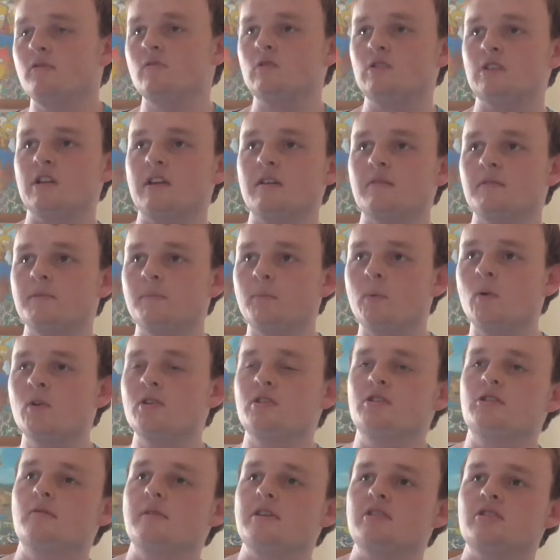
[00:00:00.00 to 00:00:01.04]
usually give
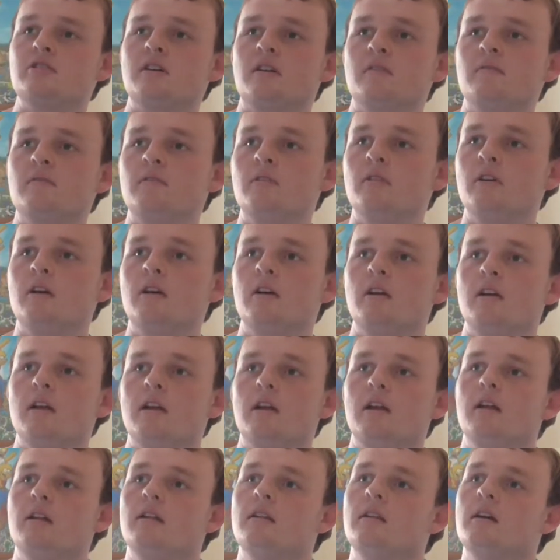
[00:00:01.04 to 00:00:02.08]
points to each other,
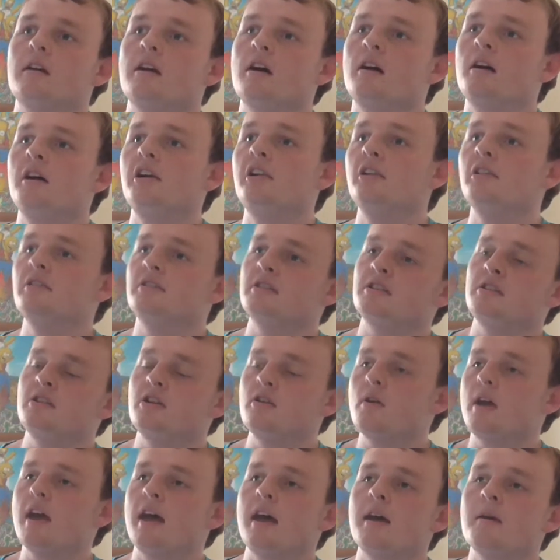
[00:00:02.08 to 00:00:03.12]
like Ireland and
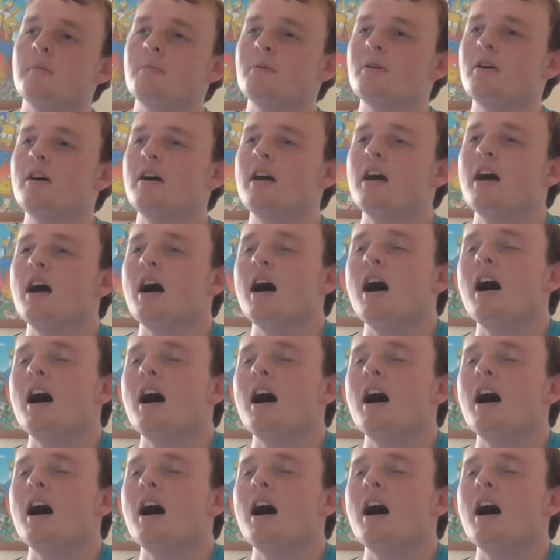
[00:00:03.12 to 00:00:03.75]
UK, but,